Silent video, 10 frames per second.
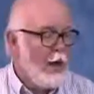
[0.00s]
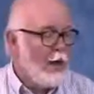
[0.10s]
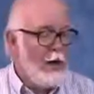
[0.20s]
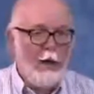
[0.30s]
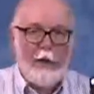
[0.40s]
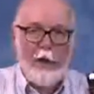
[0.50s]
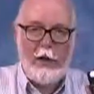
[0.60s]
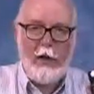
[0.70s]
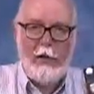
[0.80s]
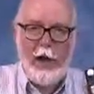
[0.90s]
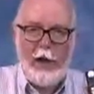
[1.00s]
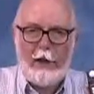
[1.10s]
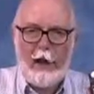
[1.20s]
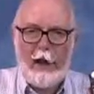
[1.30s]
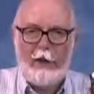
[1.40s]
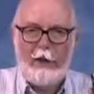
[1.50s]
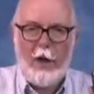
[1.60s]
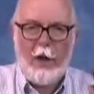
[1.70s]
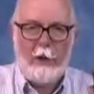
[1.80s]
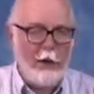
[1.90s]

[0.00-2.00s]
Now if I don't like that f-stop